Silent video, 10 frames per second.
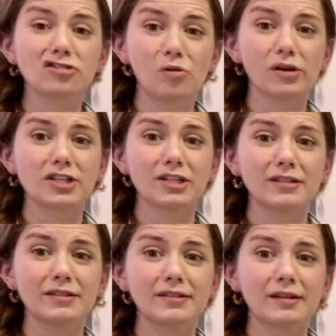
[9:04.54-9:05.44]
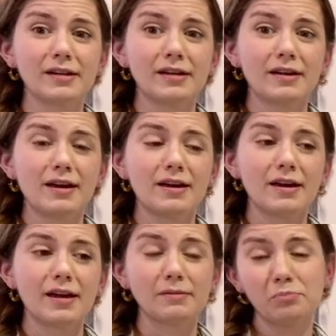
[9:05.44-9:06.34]
gorgeous.
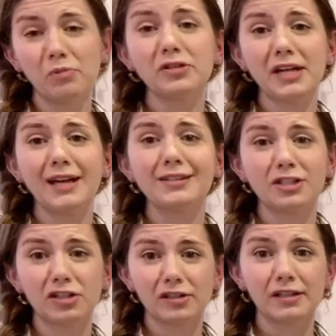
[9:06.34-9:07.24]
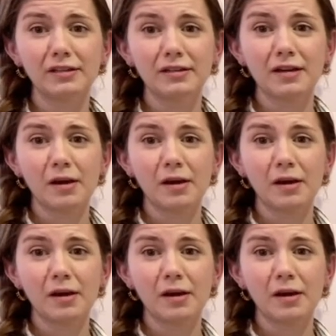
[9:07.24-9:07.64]
It will taste good.